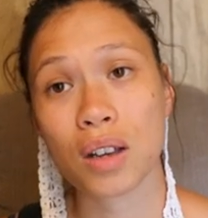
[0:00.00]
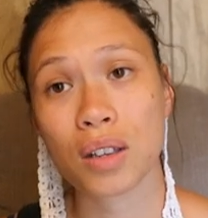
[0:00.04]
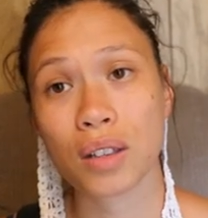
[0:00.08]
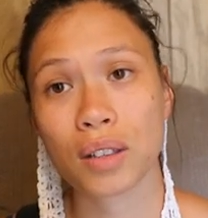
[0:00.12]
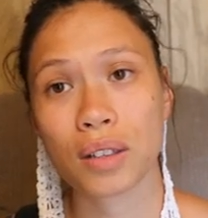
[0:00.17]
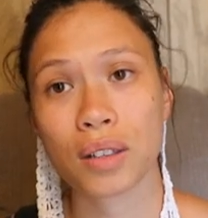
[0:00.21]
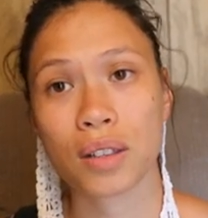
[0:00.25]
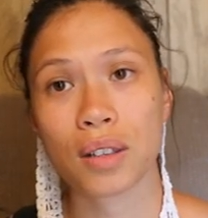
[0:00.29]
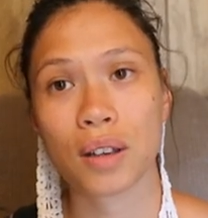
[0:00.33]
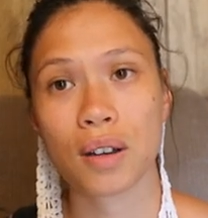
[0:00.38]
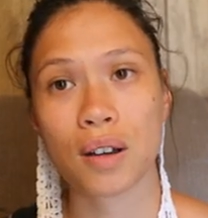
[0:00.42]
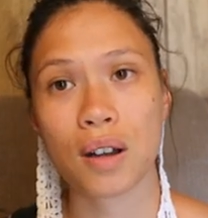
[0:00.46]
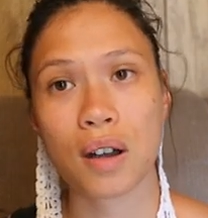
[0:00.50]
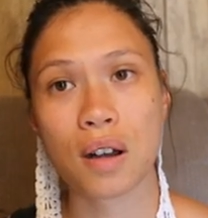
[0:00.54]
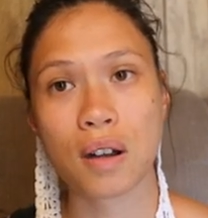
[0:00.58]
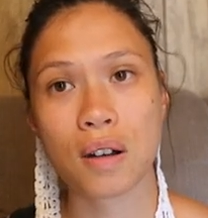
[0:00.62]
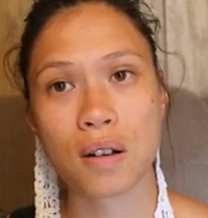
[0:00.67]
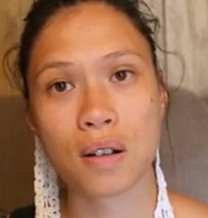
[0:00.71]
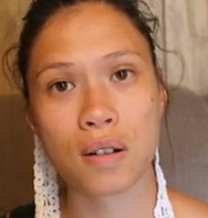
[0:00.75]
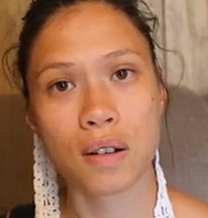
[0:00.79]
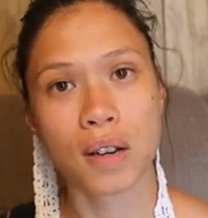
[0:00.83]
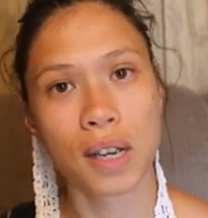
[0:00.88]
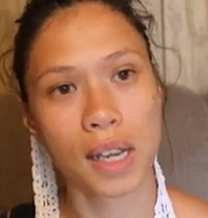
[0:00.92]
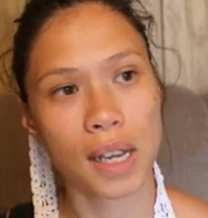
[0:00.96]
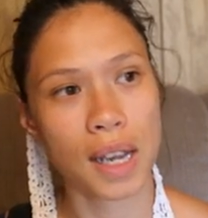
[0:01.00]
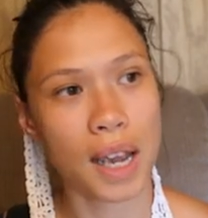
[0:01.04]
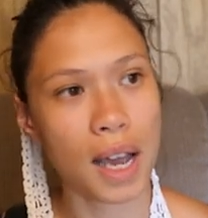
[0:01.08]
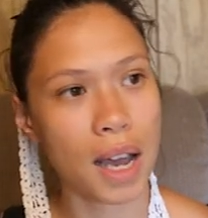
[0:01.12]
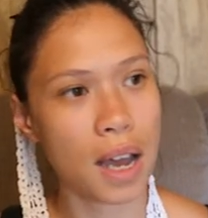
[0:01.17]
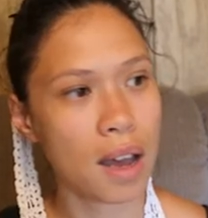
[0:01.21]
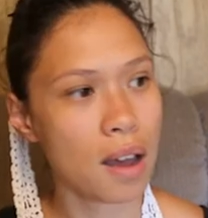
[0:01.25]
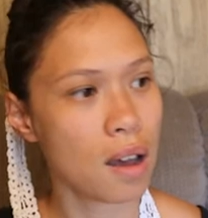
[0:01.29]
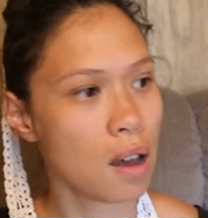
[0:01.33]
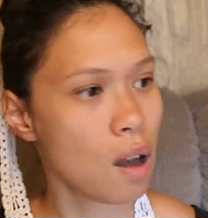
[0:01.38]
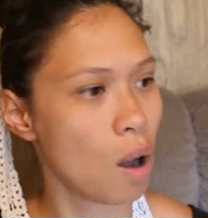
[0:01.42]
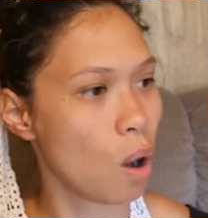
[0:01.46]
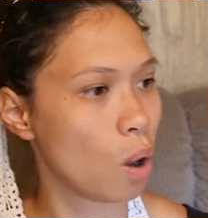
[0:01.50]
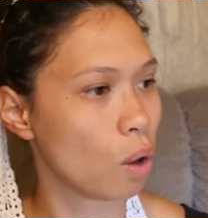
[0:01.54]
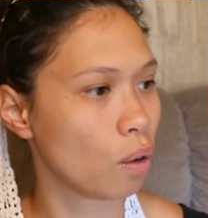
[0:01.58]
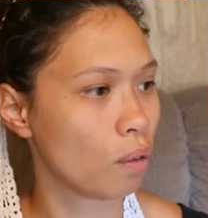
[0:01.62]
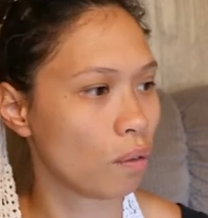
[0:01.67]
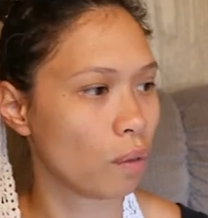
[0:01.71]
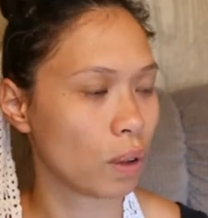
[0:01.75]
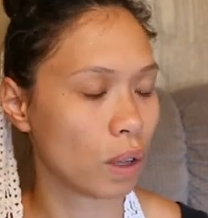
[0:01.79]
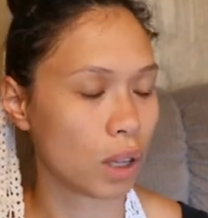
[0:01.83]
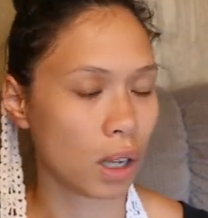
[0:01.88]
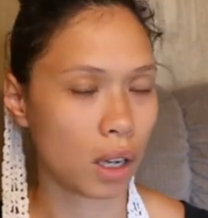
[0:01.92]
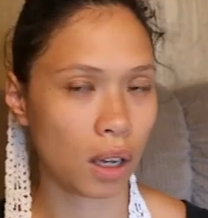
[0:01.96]
So yeah,
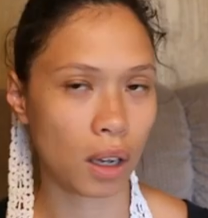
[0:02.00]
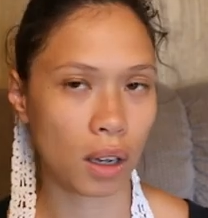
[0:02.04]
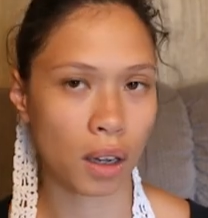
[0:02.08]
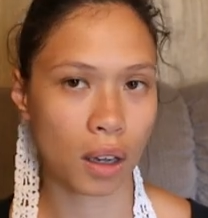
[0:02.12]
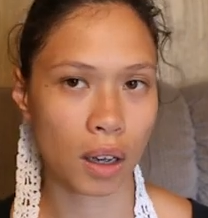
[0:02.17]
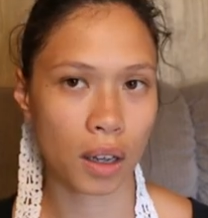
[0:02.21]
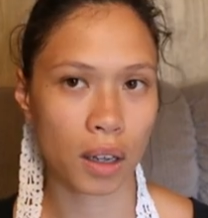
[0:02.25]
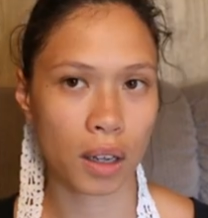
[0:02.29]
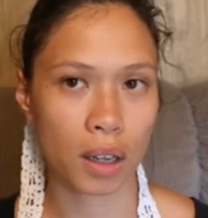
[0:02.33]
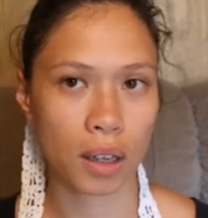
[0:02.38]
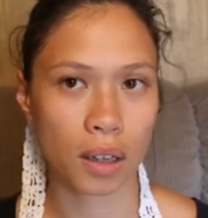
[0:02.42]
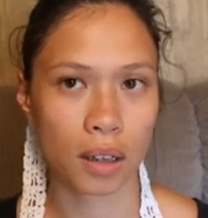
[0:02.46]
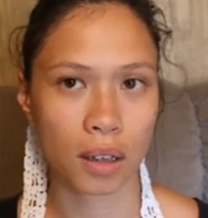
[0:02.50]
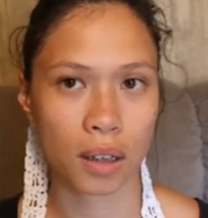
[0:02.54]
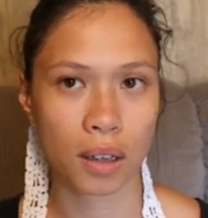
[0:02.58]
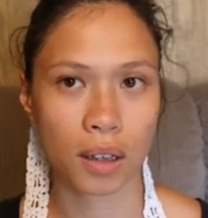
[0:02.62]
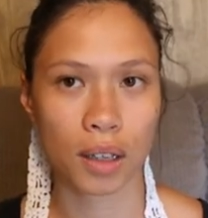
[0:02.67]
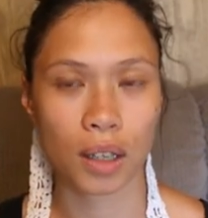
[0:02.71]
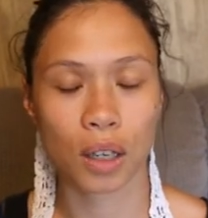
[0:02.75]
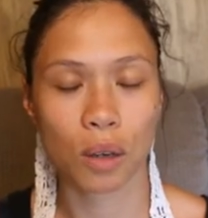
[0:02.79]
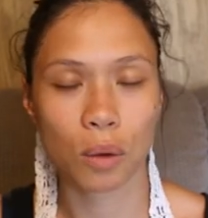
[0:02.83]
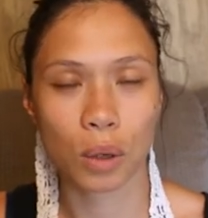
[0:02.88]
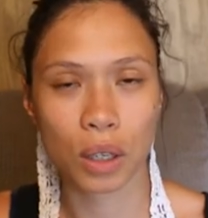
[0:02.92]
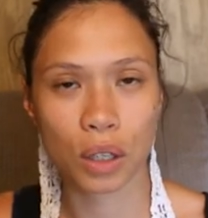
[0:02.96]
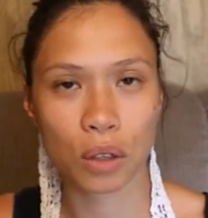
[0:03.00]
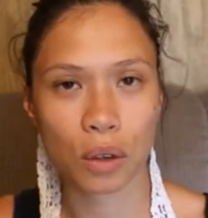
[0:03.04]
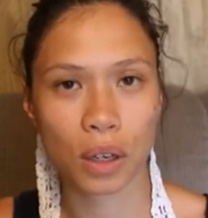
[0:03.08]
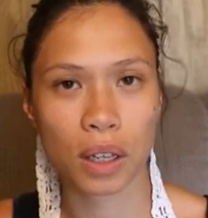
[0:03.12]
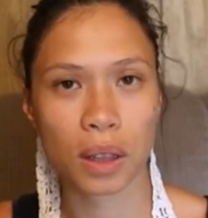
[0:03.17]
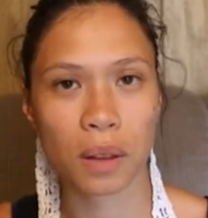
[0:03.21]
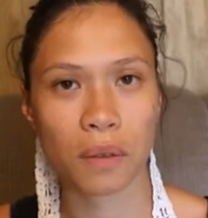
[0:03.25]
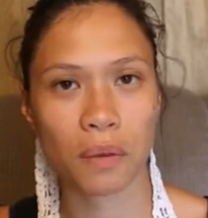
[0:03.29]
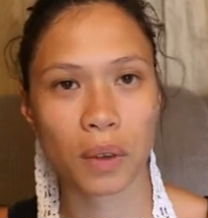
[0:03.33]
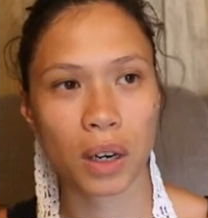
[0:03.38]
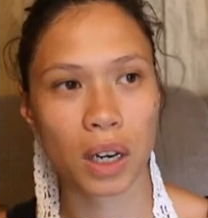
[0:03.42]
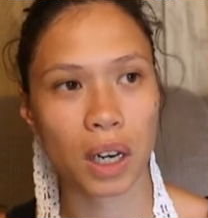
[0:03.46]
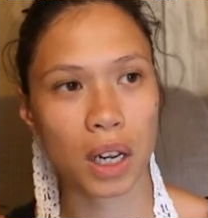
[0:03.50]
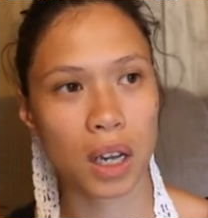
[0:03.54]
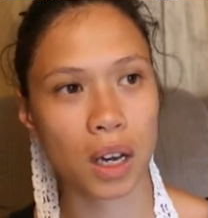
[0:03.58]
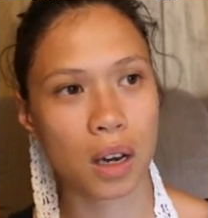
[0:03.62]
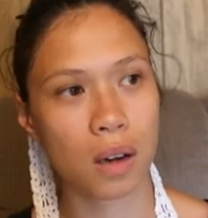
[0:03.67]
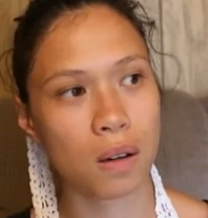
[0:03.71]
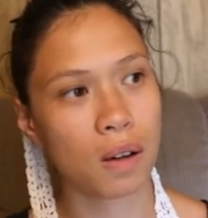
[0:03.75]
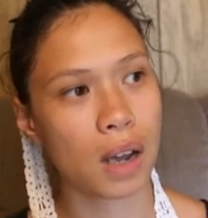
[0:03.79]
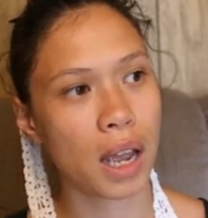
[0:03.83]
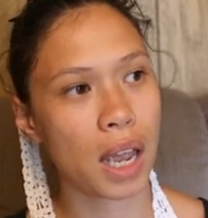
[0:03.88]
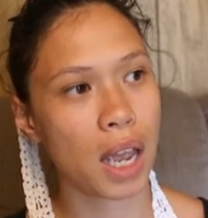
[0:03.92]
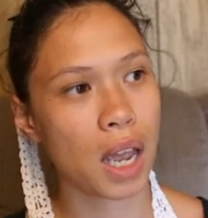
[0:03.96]
hopefully you enjoyed the
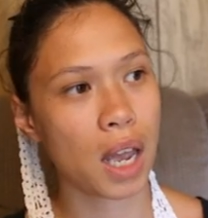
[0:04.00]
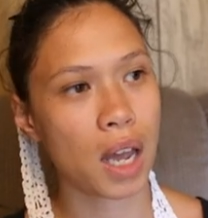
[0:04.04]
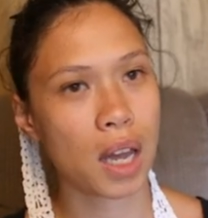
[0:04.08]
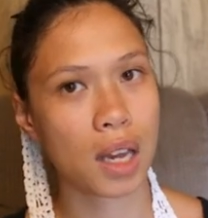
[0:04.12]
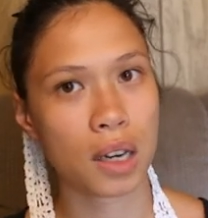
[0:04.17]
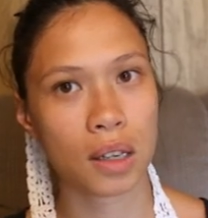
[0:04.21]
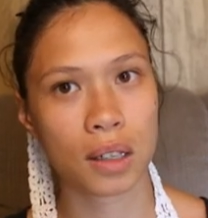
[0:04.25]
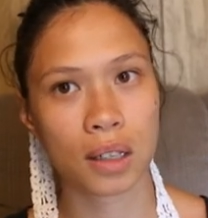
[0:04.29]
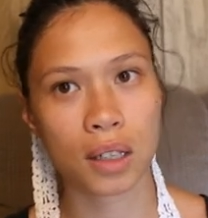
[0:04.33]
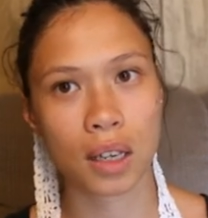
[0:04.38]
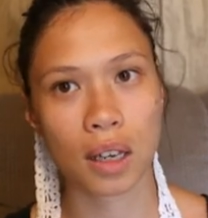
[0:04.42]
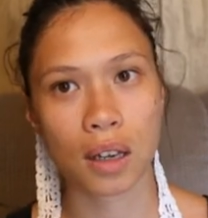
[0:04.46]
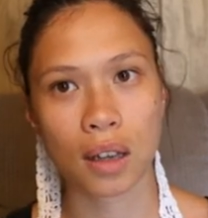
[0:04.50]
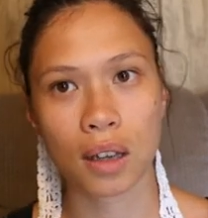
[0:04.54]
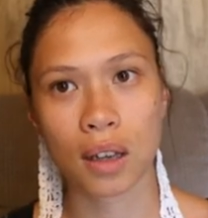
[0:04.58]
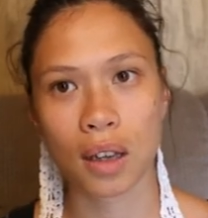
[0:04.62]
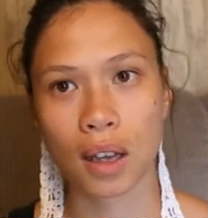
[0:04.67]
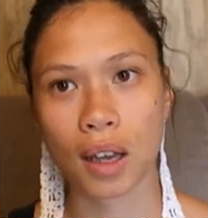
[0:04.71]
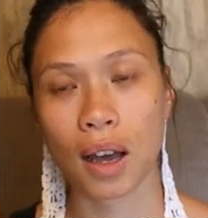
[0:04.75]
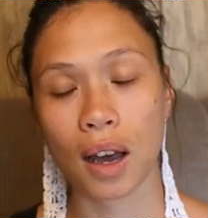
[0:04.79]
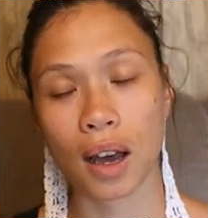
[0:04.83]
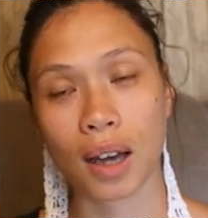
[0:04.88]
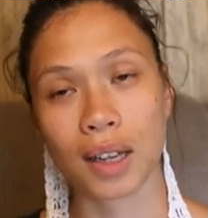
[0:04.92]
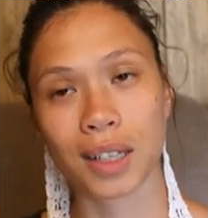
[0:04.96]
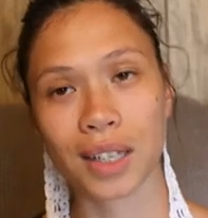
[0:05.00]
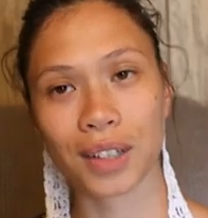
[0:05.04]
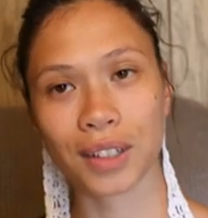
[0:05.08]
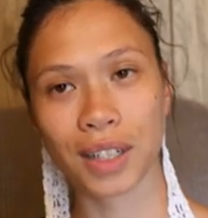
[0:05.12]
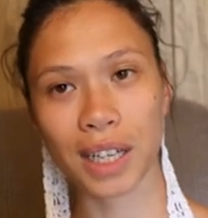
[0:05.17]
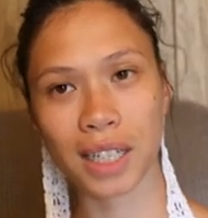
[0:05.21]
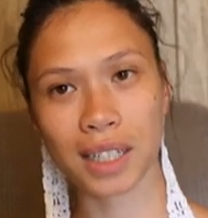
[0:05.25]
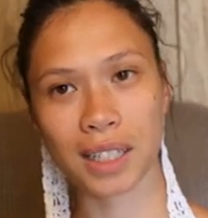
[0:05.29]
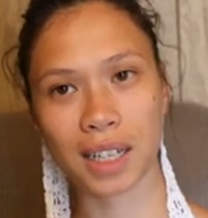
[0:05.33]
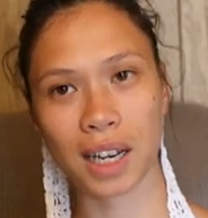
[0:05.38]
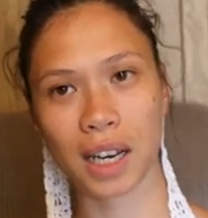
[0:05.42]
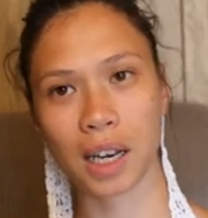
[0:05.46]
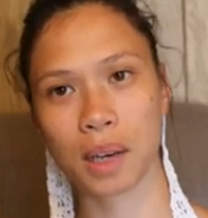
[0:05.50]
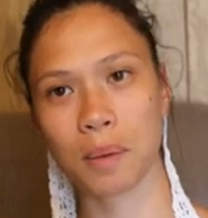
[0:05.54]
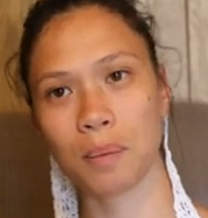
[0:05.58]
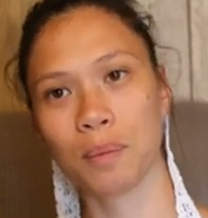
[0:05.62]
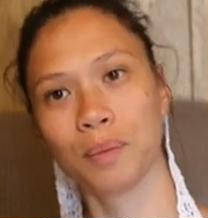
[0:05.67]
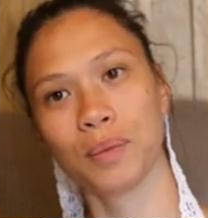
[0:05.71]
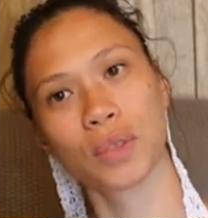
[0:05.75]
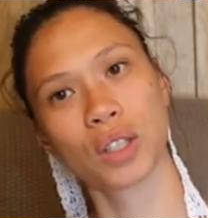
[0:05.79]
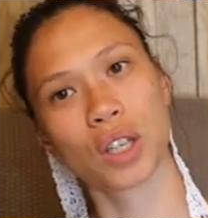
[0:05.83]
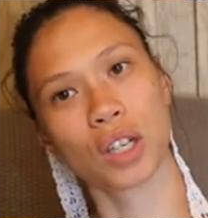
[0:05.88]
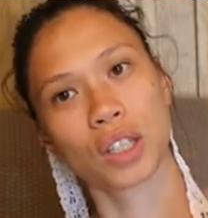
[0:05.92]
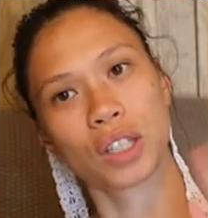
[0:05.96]
video, and until next time,
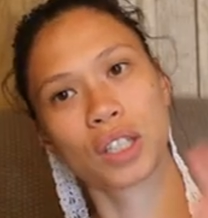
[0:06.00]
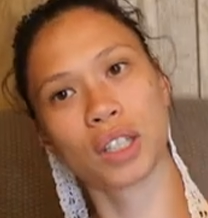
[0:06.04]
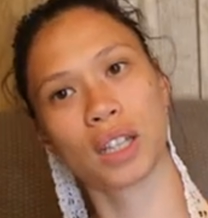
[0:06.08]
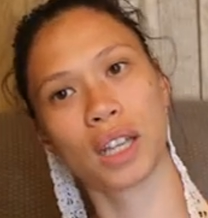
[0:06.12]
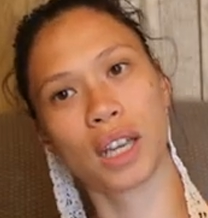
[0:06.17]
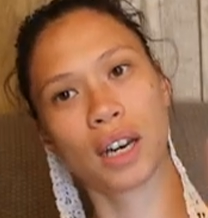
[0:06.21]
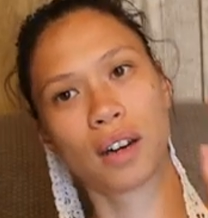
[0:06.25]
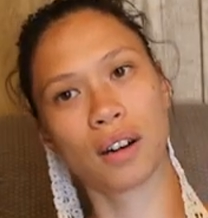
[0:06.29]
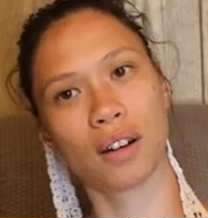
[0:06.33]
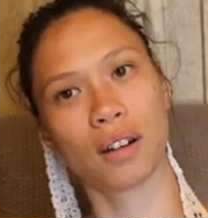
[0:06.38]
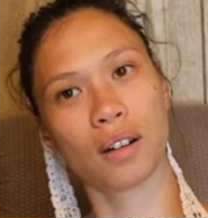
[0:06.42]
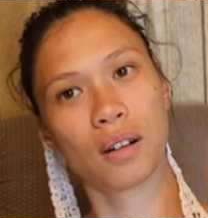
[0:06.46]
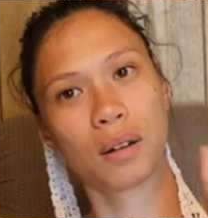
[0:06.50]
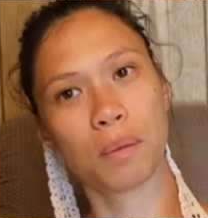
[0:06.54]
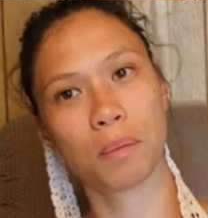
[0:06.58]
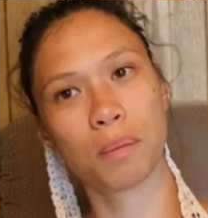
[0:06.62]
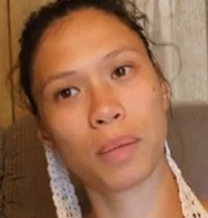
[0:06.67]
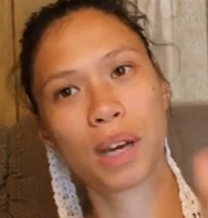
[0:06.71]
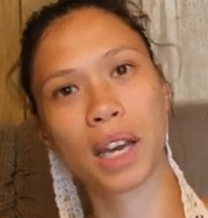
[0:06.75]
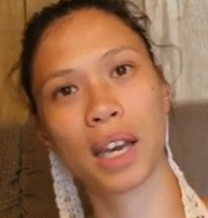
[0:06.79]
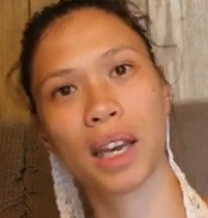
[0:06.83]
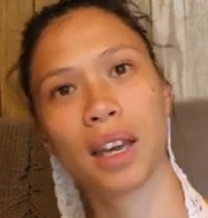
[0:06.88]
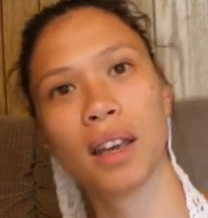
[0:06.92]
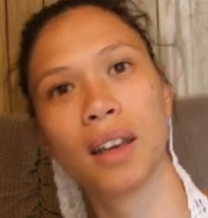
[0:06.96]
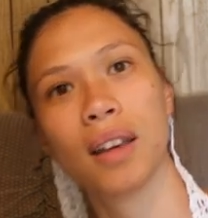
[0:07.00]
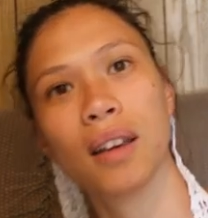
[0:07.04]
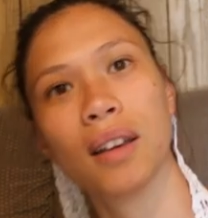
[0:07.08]
talk to you later. Bye.